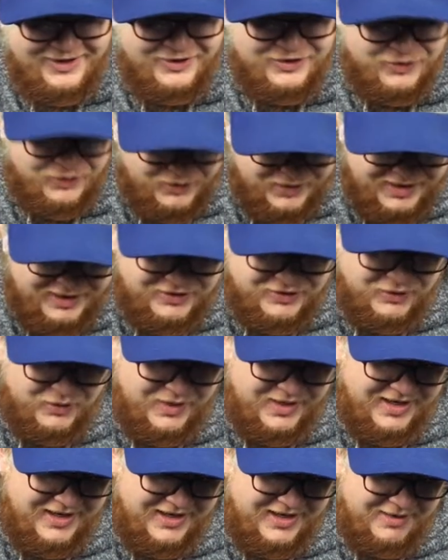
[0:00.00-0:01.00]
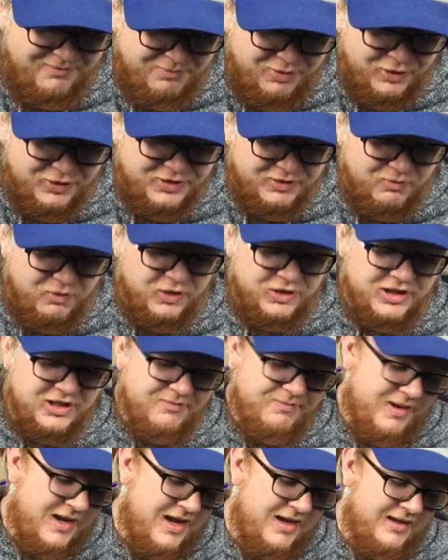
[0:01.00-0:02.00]
2020 in-person
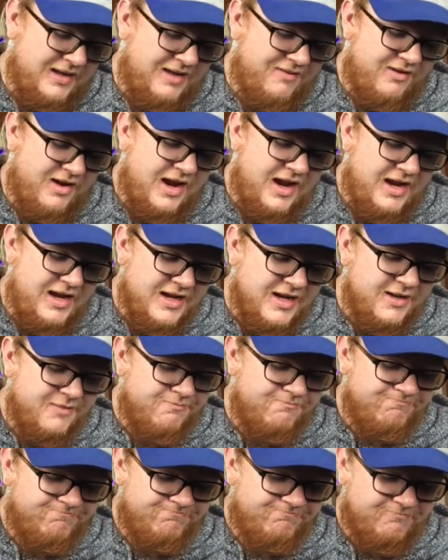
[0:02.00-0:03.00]
worship at 11 a.m.